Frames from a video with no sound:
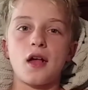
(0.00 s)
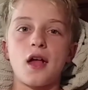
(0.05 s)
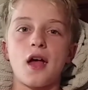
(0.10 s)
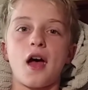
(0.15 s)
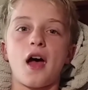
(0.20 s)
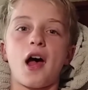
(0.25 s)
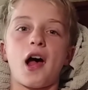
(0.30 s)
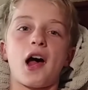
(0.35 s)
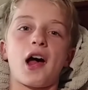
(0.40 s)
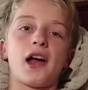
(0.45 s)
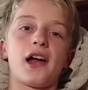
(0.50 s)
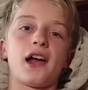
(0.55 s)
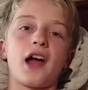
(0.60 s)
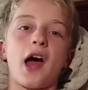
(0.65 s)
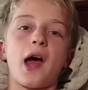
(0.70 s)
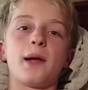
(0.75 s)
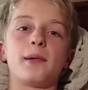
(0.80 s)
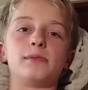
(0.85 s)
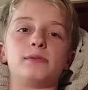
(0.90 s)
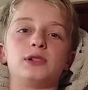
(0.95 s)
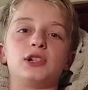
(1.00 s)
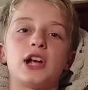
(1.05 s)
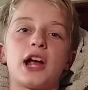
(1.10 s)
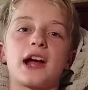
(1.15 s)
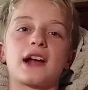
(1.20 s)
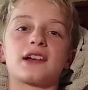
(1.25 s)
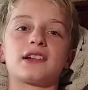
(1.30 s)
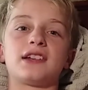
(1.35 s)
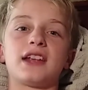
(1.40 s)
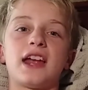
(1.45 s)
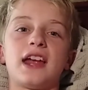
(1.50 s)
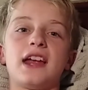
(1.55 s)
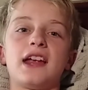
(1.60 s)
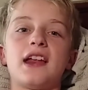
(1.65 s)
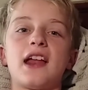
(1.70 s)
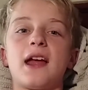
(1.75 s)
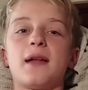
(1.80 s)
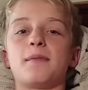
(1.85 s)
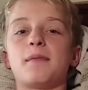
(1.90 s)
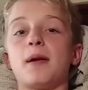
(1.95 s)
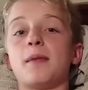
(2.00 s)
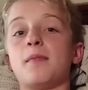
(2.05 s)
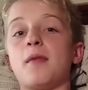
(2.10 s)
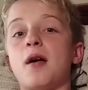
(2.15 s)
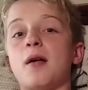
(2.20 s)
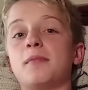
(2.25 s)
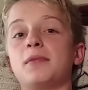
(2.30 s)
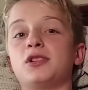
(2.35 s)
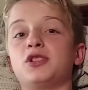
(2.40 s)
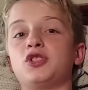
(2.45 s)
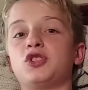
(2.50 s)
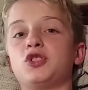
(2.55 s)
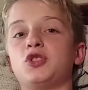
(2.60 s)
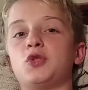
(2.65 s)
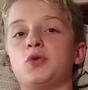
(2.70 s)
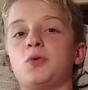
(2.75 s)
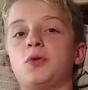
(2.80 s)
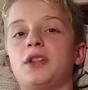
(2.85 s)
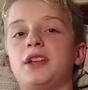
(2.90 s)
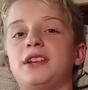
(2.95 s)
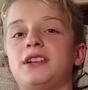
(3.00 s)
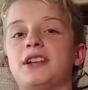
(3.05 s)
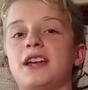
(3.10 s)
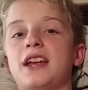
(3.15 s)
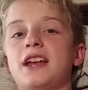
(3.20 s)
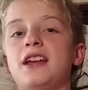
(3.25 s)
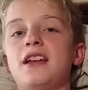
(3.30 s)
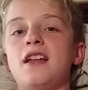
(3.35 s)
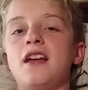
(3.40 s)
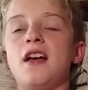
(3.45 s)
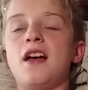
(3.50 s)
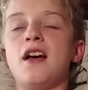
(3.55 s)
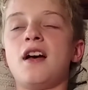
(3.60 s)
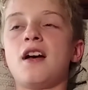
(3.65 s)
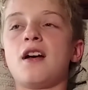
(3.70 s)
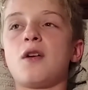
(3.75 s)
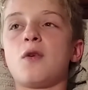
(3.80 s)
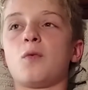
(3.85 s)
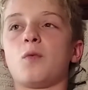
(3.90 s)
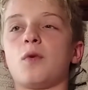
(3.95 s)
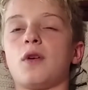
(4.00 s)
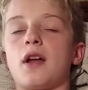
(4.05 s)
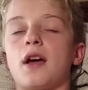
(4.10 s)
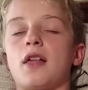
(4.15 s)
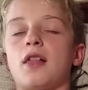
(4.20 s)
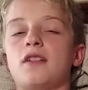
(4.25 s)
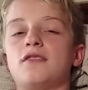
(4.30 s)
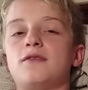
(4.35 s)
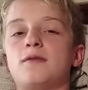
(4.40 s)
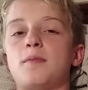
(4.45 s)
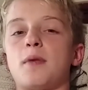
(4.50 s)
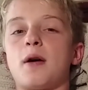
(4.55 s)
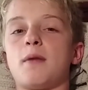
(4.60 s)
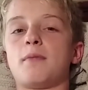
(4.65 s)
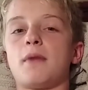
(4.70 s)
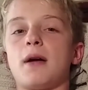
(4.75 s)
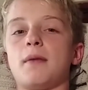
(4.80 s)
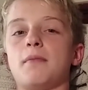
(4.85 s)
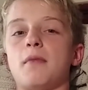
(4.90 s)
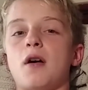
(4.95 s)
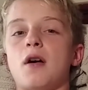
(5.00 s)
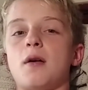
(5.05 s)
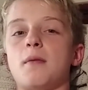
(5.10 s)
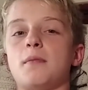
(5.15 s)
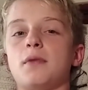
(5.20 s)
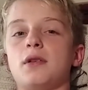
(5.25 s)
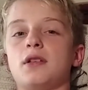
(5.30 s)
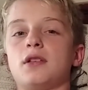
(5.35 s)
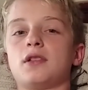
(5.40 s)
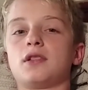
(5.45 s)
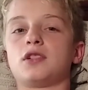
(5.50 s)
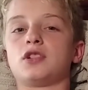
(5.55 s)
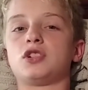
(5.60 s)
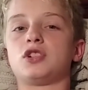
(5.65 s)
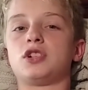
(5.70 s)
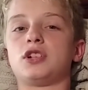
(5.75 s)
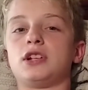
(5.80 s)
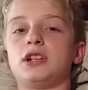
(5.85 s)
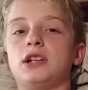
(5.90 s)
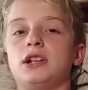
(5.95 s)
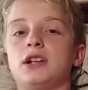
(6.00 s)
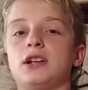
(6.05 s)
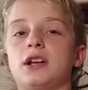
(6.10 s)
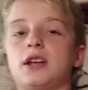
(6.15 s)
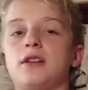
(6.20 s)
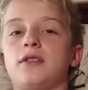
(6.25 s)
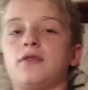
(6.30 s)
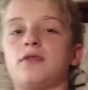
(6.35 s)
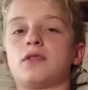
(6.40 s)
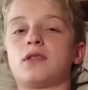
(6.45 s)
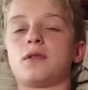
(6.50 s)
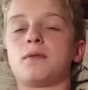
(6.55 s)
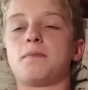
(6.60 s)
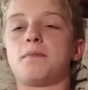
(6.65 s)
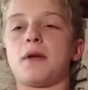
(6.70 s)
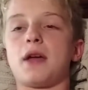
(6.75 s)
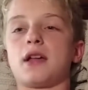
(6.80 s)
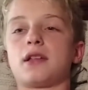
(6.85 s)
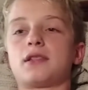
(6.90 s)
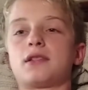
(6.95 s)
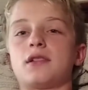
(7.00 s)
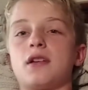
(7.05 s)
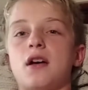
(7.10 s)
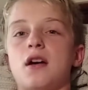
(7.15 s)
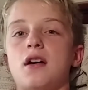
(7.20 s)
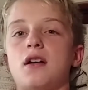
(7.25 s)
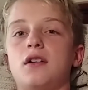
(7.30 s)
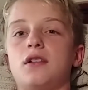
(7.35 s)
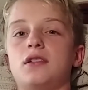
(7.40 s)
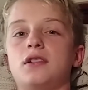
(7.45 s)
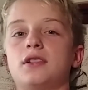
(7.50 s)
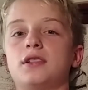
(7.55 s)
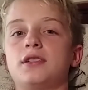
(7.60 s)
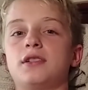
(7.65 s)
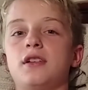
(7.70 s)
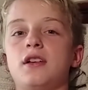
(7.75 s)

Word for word: Hi, I'm Jack Tate, and my mom is Julie Tate what I love about my mom is she gives the best hugs.